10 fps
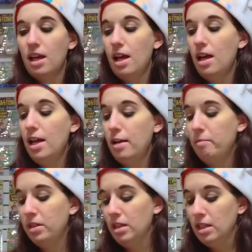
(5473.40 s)

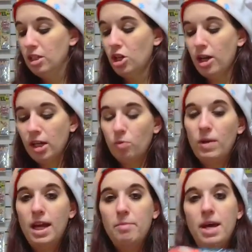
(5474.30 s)
Um, Dark
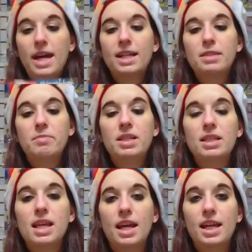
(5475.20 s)
Web X Men
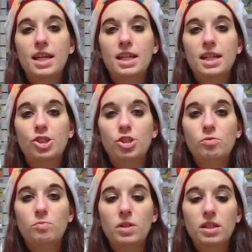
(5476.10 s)
tie in issue
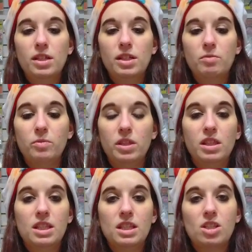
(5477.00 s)
one. With
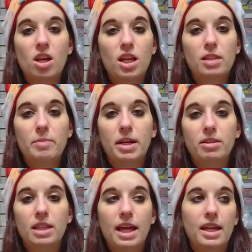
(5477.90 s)
this is all
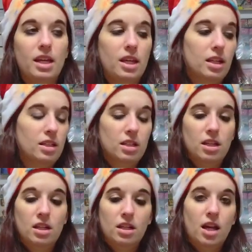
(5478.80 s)
about that uh,
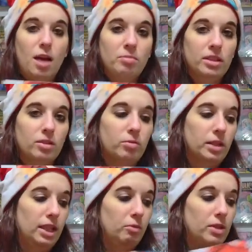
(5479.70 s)
Goblin
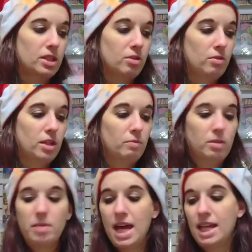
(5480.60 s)
Queen. What's going on with
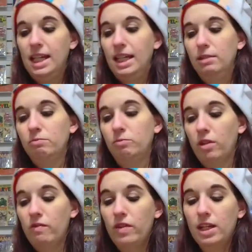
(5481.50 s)
Maddie? We're
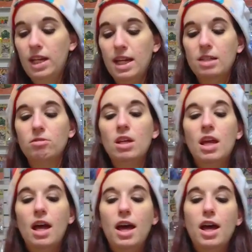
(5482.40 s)
gonna find out.
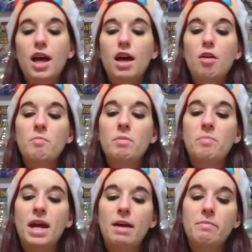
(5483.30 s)
Um,
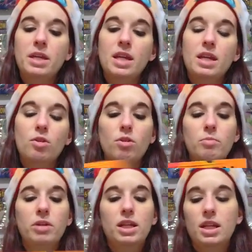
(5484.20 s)
Batman
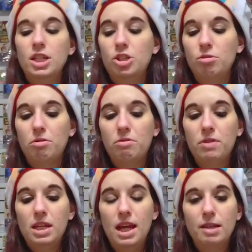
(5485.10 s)
Incorporated issue
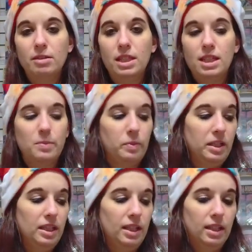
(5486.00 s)
three out this
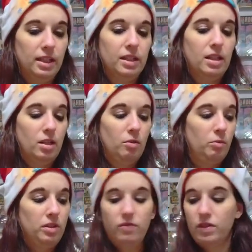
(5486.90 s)
week.
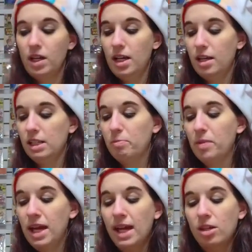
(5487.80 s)
We've got
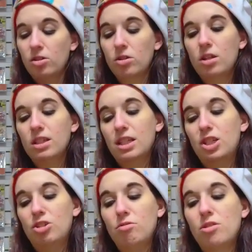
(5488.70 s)
Batgirls
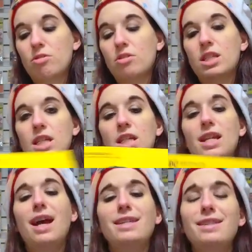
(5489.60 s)
issue thirteen.
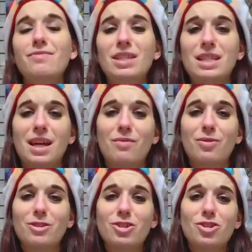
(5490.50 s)
I love this cover.
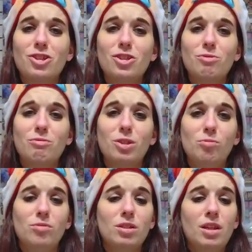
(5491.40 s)
It's just so
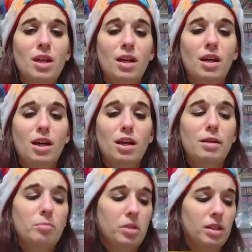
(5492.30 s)
cute.
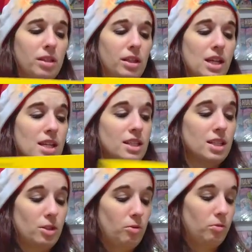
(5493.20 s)
Um, and
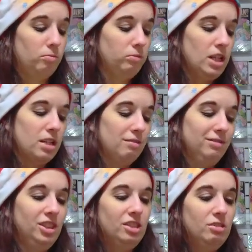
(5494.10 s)
so you gotta,
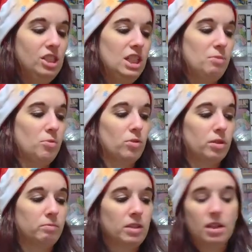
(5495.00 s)
you know, you need
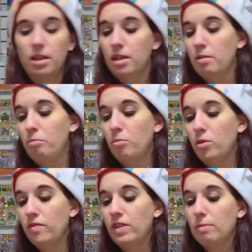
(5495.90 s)
more more
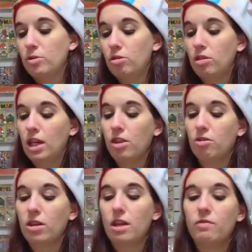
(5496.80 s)
of them two together
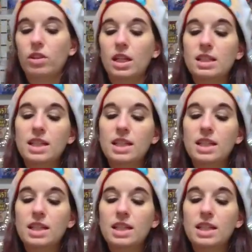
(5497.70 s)
on everything.